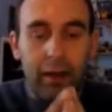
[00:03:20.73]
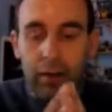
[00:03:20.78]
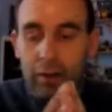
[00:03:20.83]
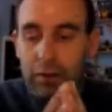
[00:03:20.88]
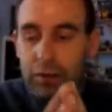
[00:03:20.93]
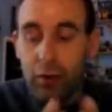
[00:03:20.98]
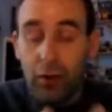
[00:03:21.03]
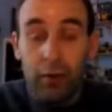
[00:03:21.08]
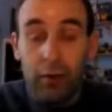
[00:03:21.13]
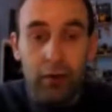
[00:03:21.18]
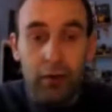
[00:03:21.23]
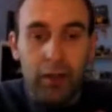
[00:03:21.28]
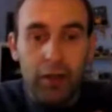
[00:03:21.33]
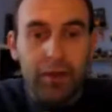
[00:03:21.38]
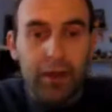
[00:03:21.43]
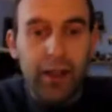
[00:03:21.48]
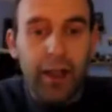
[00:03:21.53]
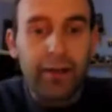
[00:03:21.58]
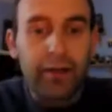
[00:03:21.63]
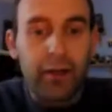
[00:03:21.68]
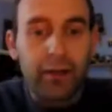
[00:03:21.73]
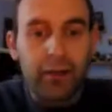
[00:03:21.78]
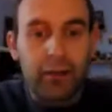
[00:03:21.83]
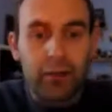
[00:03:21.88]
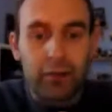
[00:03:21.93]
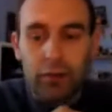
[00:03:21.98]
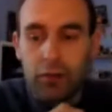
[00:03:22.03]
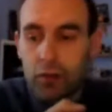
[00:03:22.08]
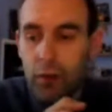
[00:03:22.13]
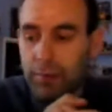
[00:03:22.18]
I uh, drove to
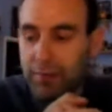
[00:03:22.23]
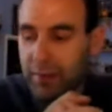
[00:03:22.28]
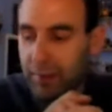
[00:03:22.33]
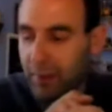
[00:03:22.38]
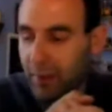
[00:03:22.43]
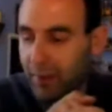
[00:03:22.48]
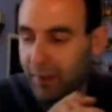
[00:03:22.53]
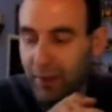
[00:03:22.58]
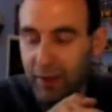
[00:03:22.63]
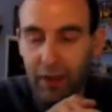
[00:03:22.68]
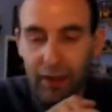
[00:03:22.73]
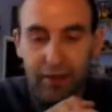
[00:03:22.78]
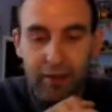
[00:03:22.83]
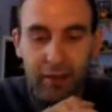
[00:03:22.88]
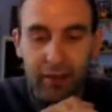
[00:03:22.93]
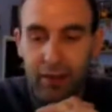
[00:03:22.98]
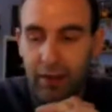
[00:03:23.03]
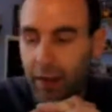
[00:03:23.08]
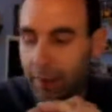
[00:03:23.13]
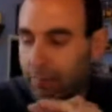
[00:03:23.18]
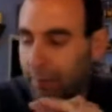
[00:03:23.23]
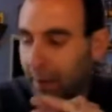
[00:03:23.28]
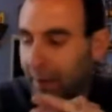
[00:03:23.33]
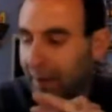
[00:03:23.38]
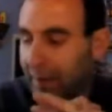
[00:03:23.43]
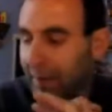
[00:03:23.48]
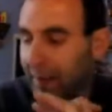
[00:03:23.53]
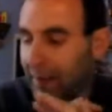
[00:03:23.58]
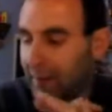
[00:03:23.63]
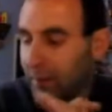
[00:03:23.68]
London just to drop someone off at London and
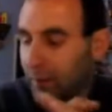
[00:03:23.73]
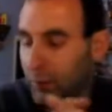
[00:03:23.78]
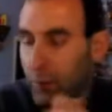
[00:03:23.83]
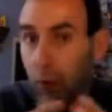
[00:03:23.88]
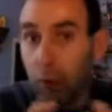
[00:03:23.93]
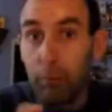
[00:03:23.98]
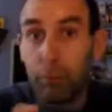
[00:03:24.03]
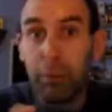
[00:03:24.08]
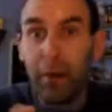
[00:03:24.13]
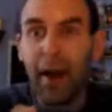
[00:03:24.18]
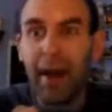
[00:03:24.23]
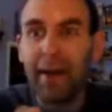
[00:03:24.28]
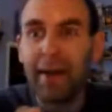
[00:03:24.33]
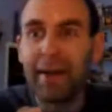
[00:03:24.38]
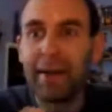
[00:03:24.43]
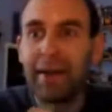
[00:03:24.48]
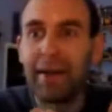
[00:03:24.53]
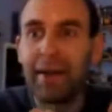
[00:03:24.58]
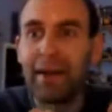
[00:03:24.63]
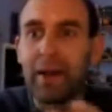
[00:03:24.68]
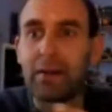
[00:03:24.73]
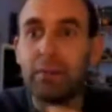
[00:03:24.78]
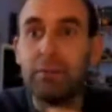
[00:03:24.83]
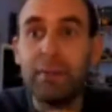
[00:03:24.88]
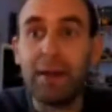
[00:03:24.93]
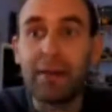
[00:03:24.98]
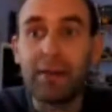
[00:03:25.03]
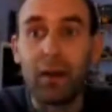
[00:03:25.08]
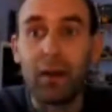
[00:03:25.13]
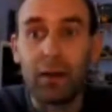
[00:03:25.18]
come back again. I got back at
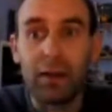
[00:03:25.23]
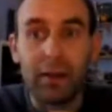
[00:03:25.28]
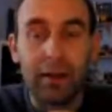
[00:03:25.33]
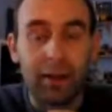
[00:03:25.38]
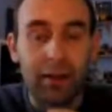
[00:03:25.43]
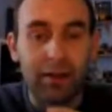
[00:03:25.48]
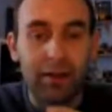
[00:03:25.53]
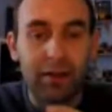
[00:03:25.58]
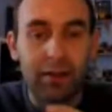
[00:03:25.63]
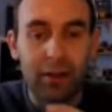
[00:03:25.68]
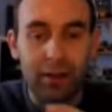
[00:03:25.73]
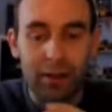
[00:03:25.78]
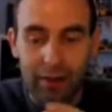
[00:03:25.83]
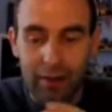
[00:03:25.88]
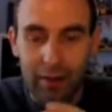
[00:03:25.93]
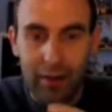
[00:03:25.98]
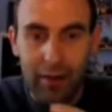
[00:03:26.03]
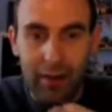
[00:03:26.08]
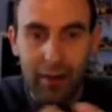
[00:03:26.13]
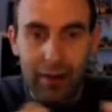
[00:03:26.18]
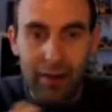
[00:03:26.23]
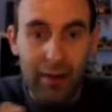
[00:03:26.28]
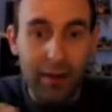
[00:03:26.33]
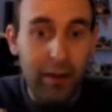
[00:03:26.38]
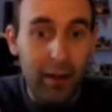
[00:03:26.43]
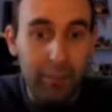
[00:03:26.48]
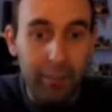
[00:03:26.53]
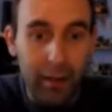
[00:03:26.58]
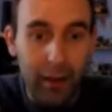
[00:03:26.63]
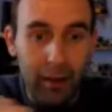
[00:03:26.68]
midnight last night, and
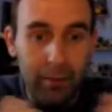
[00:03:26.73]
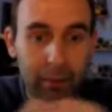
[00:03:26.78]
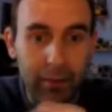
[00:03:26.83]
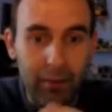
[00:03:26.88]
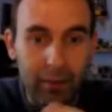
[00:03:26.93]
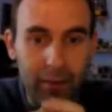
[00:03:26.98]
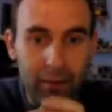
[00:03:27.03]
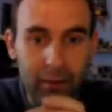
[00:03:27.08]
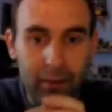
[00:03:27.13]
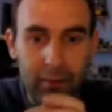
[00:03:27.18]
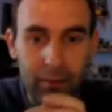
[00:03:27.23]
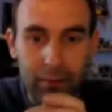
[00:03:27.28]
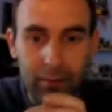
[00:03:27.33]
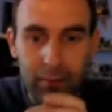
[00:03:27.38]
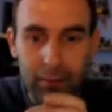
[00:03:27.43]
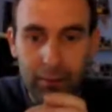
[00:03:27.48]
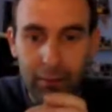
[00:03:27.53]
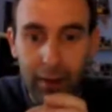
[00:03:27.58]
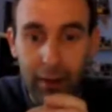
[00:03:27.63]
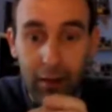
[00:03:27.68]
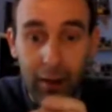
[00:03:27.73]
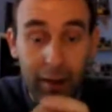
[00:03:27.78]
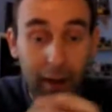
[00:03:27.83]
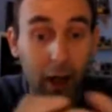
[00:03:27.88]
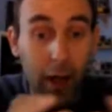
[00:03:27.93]
then up, up yeah, I,